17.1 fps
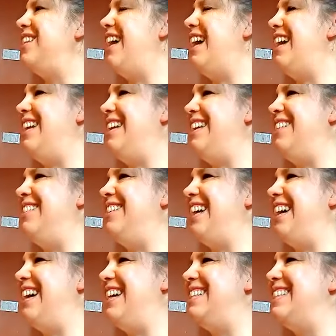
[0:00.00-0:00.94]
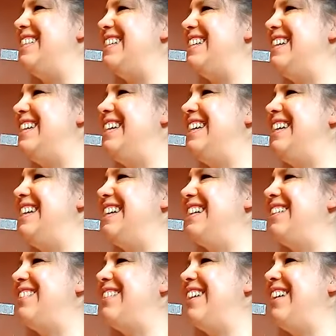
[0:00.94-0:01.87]
You got it, you guys.
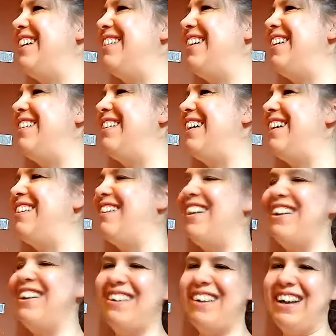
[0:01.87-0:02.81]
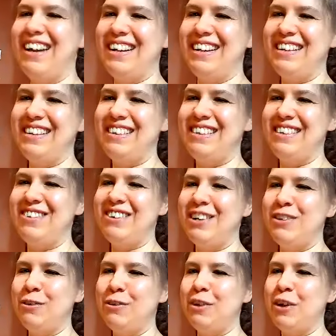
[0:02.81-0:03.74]
Great, great, great, great, great.
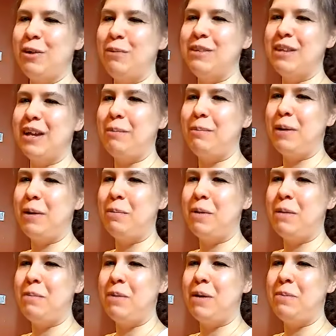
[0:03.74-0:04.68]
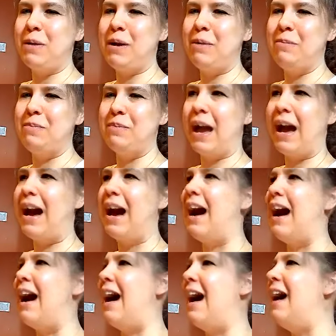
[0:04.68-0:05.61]
Stretch those arms up, up, up, up, up.
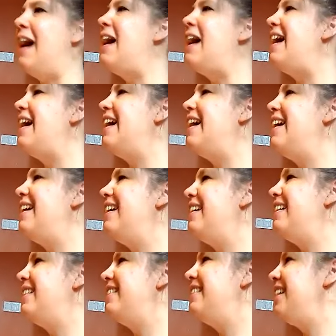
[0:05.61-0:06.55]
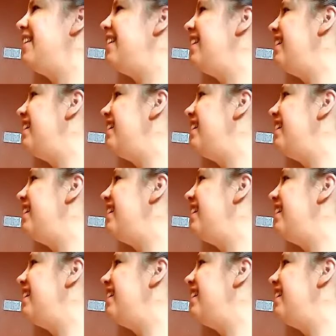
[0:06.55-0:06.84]
Uh-huh. There